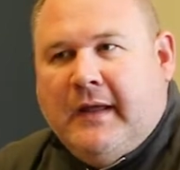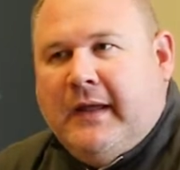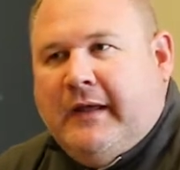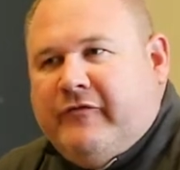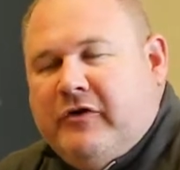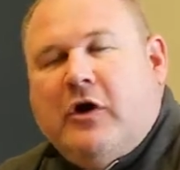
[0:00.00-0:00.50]

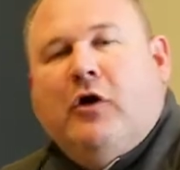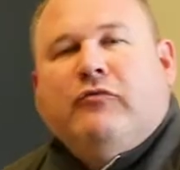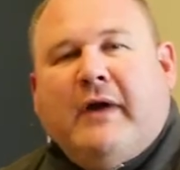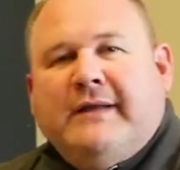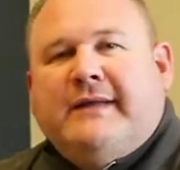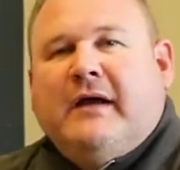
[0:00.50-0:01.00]
if you go
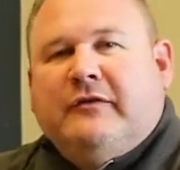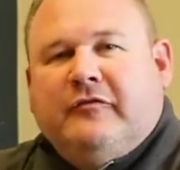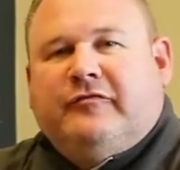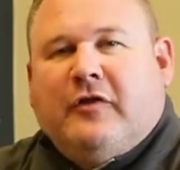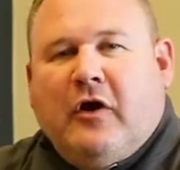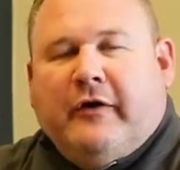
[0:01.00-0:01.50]
right down to
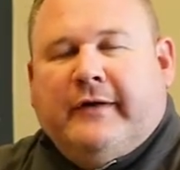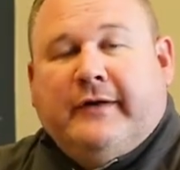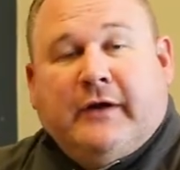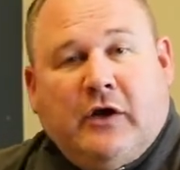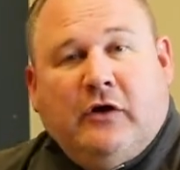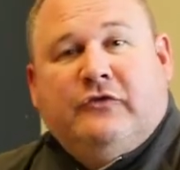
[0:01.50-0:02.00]
Florida
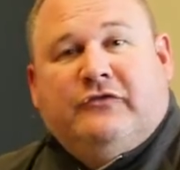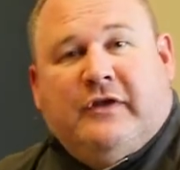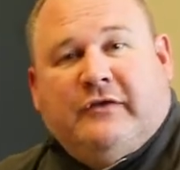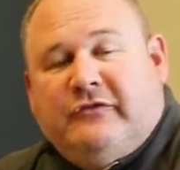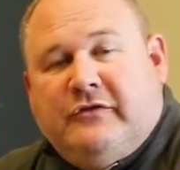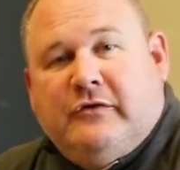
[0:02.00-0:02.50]
and a coach
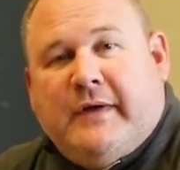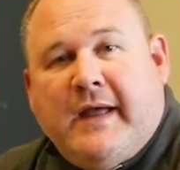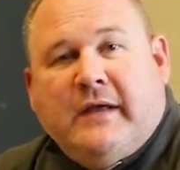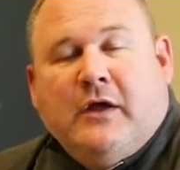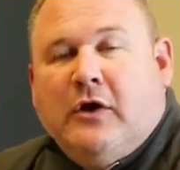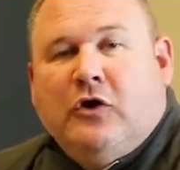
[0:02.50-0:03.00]
says to you,
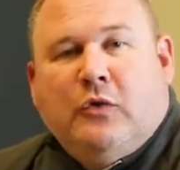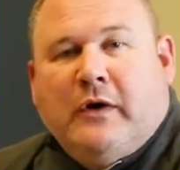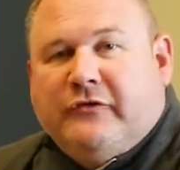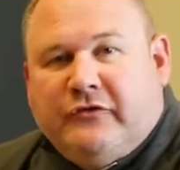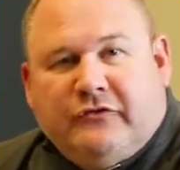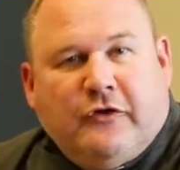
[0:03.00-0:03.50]
hey, who
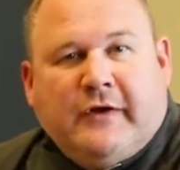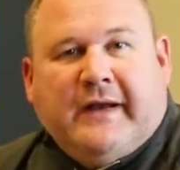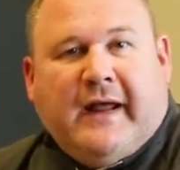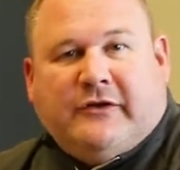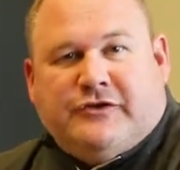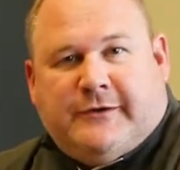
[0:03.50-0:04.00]
else is
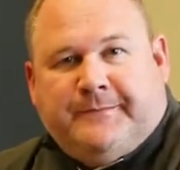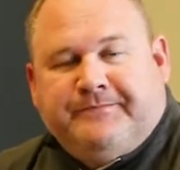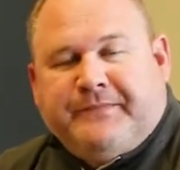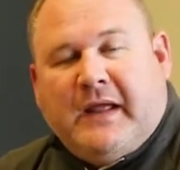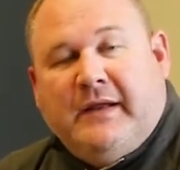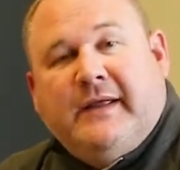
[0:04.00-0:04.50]
looking at you?
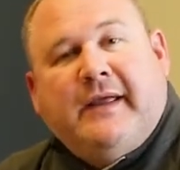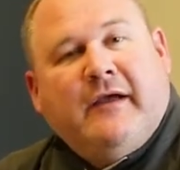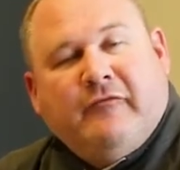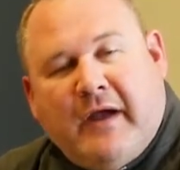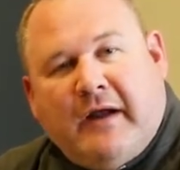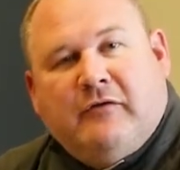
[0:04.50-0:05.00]
and you
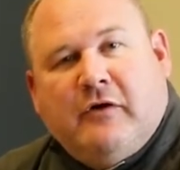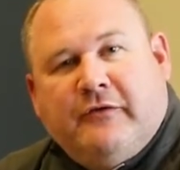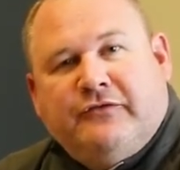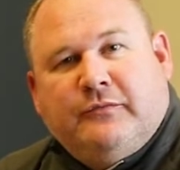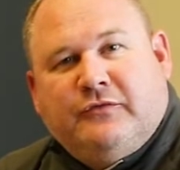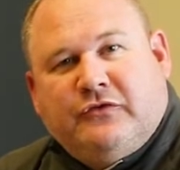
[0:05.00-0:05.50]
can't rattle
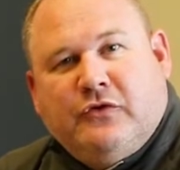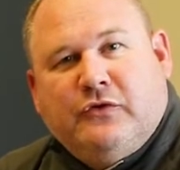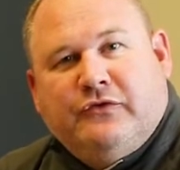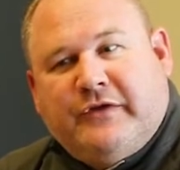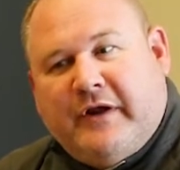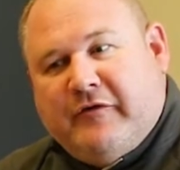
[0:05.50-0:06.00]
off some
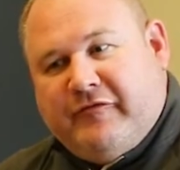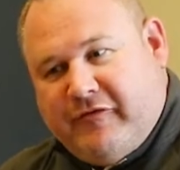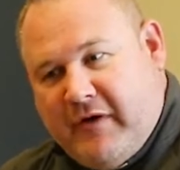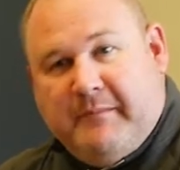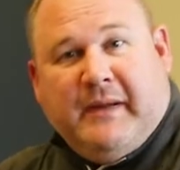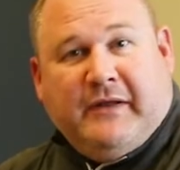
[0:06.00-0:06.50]
schools that are
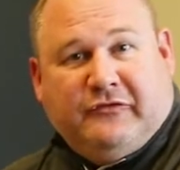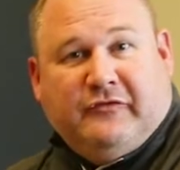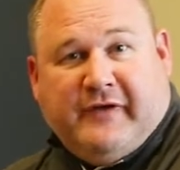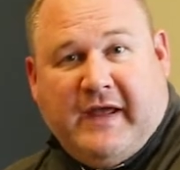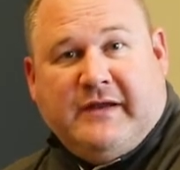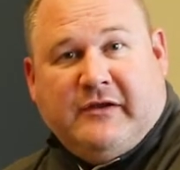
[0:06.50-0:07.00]
from
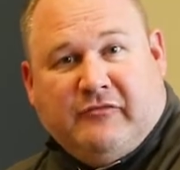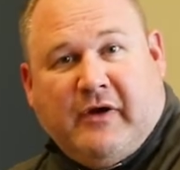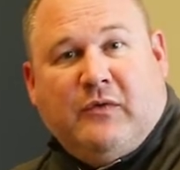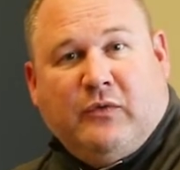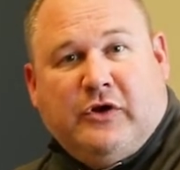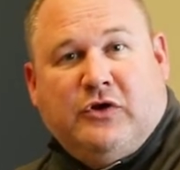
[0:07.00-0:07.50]
Pennsylvania
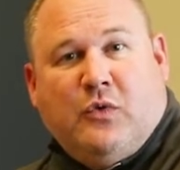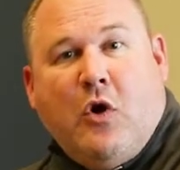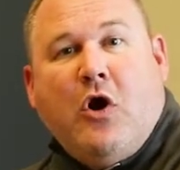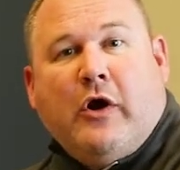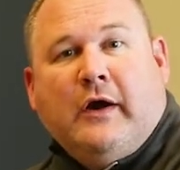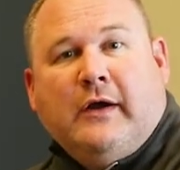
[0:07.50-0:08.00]
right where you
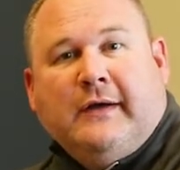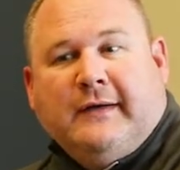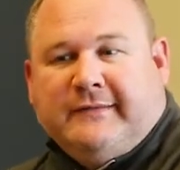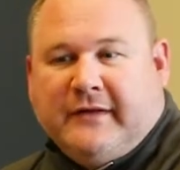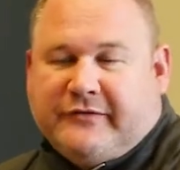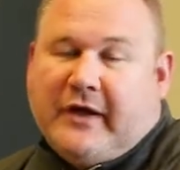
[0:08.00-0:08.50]
are,
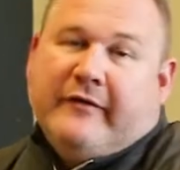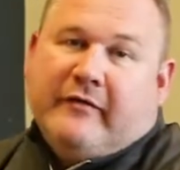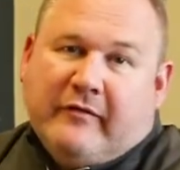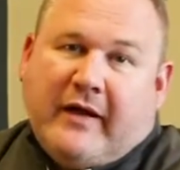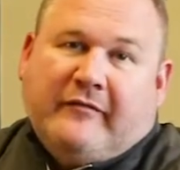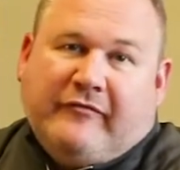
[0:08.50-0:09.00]
that's kind of a
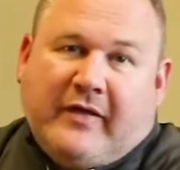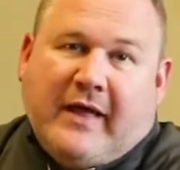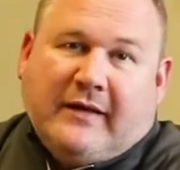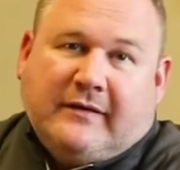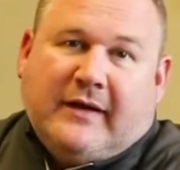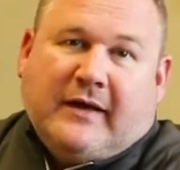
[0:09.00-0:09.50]
red
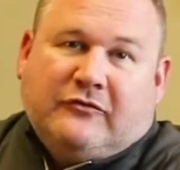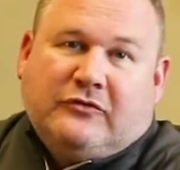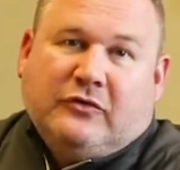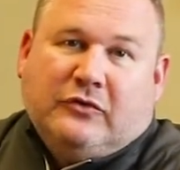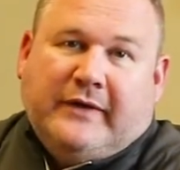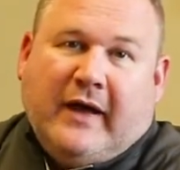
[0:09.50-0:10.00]
flag to that
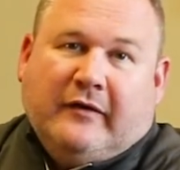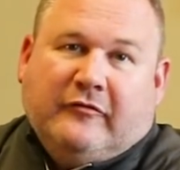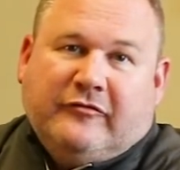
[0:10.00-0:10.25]
school down in